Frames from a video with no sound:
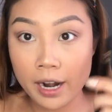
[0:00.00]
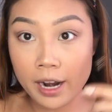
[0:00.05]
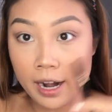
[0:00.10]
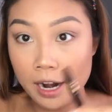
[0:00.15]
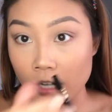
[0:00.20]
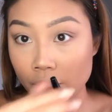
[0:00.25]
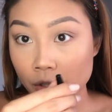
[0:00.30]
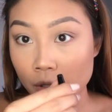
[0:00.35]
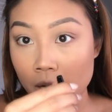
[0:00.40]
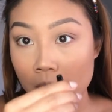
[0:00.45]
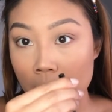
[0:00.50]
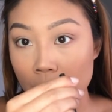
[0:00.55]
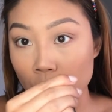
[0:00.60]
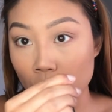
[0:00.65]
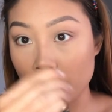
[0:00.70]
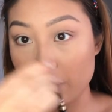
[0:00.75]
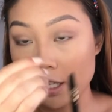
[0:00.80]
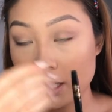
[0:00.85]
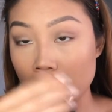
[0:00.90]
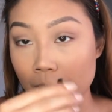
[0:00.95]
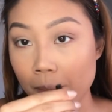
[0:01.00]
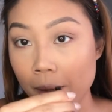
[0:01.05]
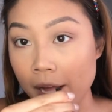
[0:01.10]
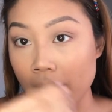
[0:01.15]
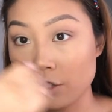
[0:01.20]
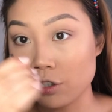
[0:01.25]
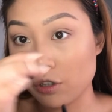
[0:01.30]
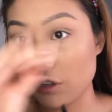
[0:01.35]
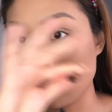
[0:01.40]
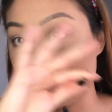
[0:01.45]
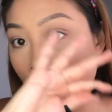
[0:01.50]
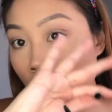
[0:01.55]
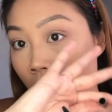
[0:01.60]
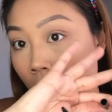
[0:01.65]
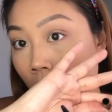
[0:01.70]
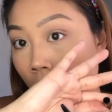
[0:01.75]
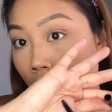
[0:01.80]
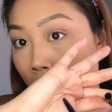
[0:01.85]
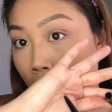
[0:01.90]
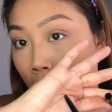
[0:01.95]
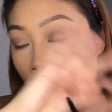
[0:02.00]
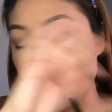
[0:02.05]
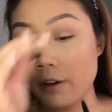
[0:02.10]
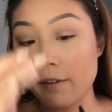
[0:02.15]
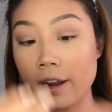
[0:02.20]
It also comes with this pencil part